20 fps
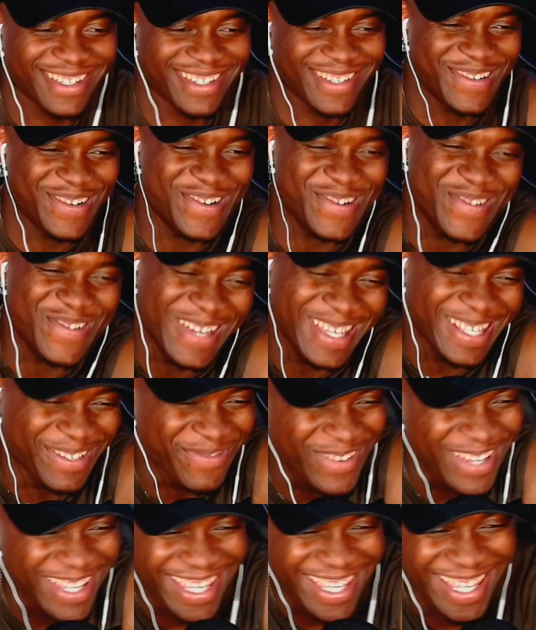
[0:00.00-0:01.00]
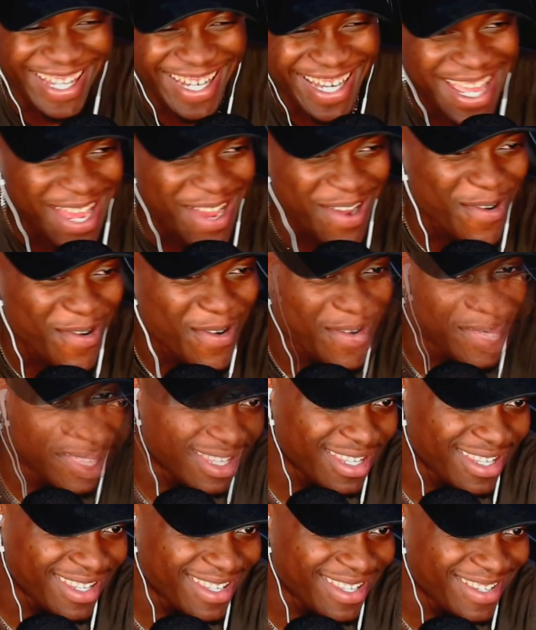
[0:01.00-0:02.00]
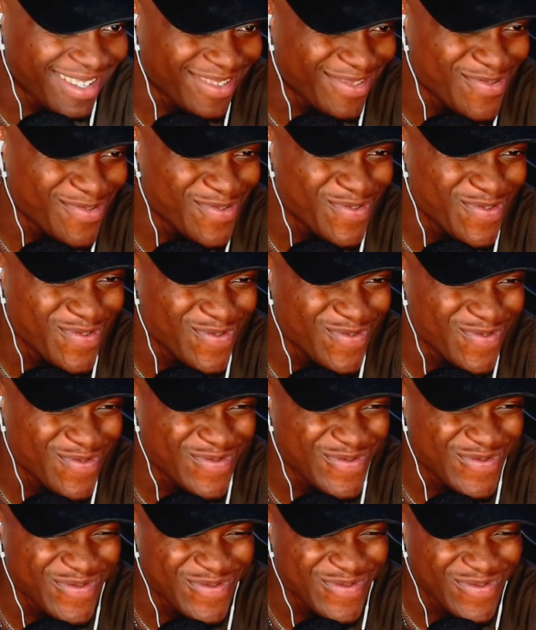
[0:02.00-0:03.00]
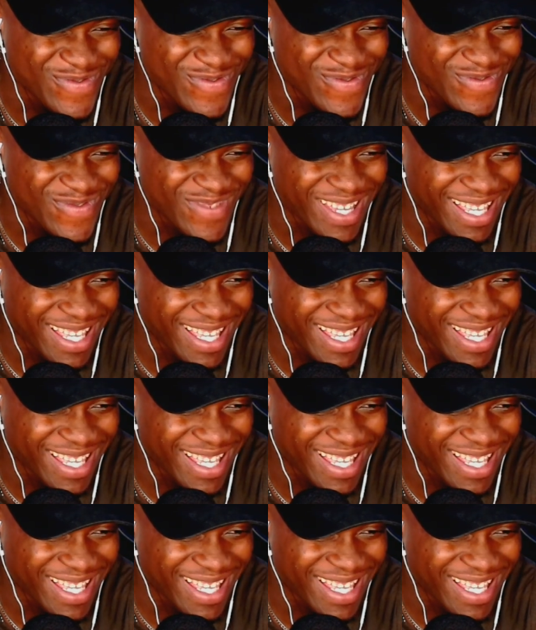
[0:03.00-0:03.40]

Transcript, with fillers: Oh, he's thinking now. Oh,